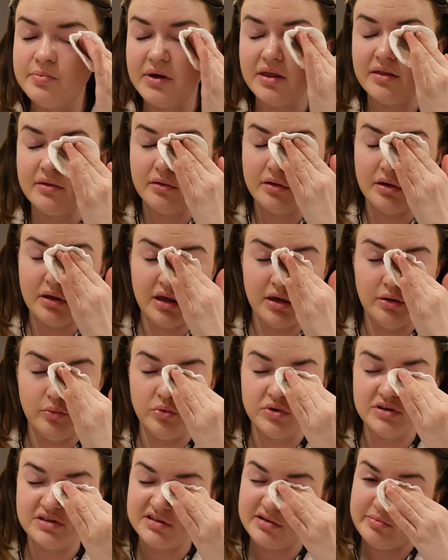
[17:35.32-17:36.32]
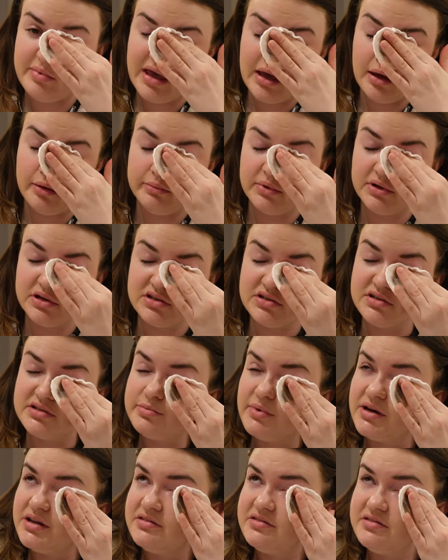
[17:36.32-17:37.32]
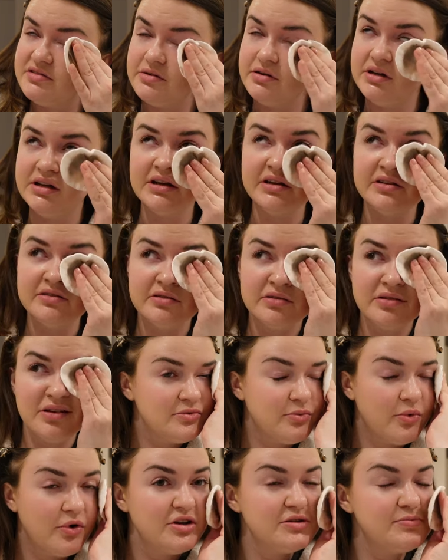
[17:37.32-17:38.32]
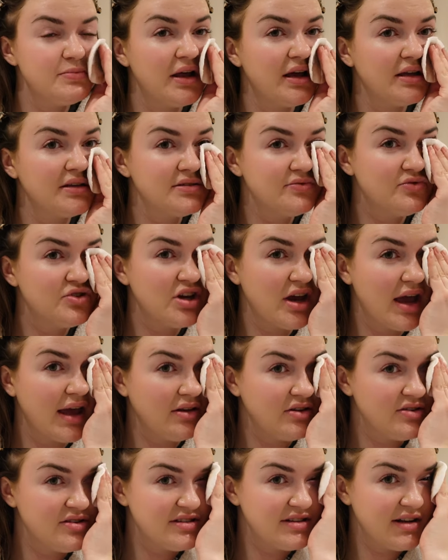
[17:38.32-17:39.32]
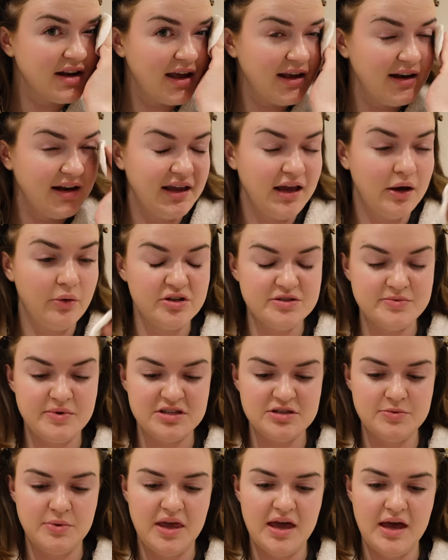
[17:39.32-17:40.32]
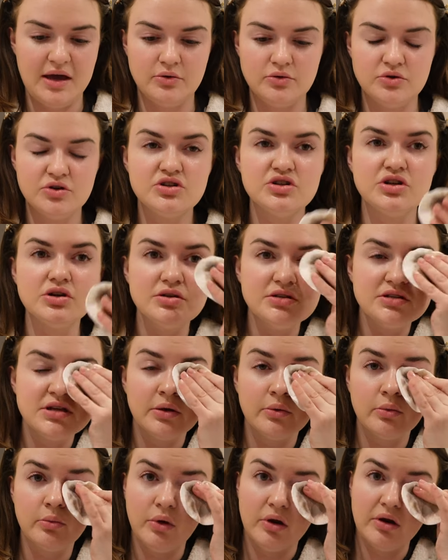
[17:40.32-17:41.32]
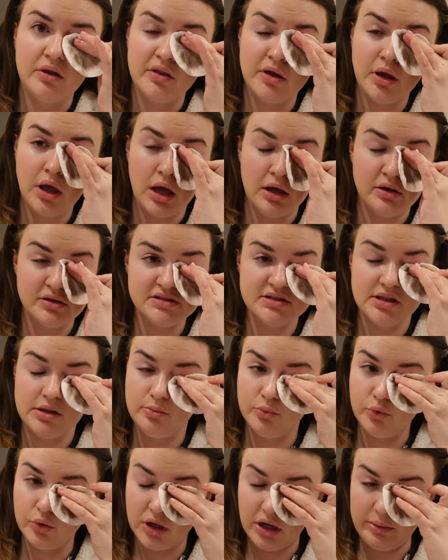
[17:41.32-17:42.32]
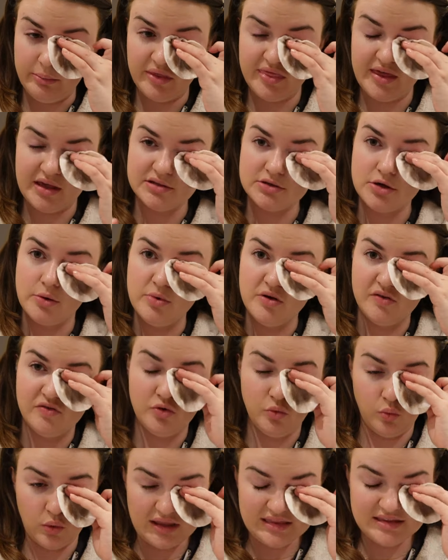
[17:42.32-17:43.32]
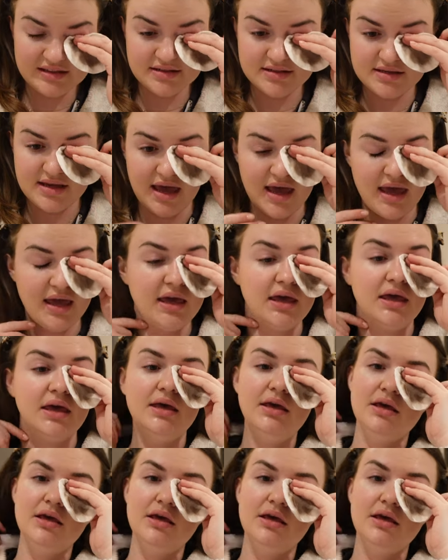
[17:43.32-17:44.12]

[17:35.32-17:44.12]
but it was a bit ambitious, my to-do list. Tomorrow's plans have changed slightly. I was meant to be out shooting one of the girls in the morning, but that's got moved to Wednesday.